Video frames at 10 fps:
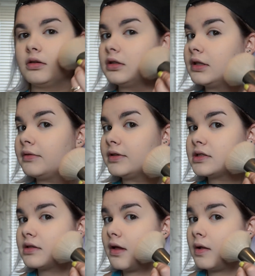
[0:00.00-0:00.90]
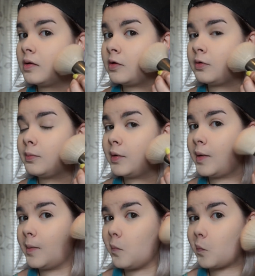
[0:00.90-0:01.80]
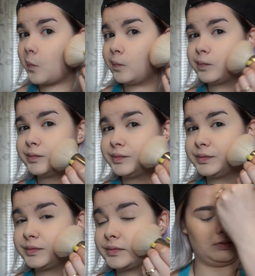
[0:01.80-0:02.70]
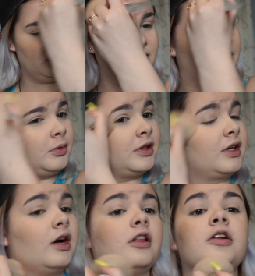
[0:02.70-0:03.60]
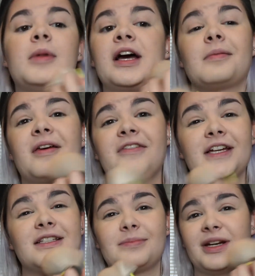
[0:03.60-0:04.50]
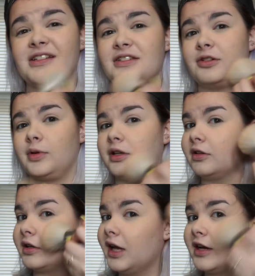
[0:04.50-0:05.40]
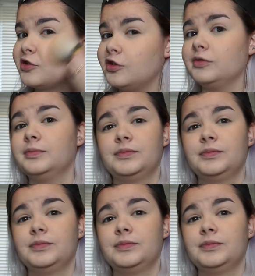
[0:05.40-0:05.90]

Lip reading: give us a little bit. I want the color back in my face, but I still want to look natural.